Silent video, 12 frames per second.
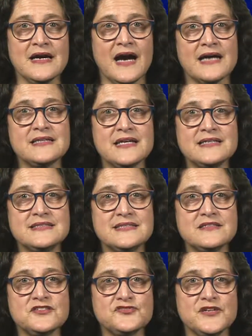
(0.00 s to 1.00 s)
I'd like to
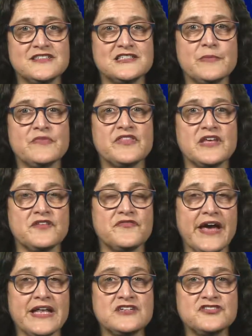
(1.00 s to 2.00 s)
illustrate some of the
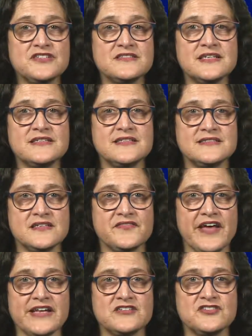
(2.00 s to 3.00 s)
advantages and
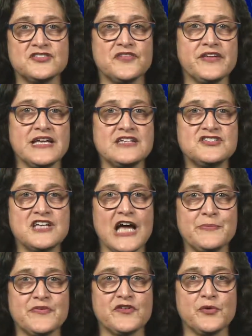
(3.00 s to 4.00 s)
disadvantages of each
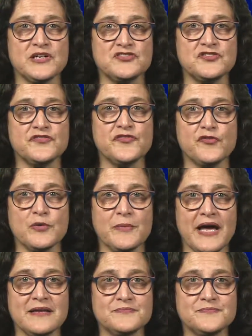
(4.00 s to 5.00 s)
type of question
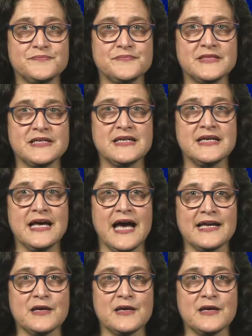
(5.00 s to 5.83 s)
format. A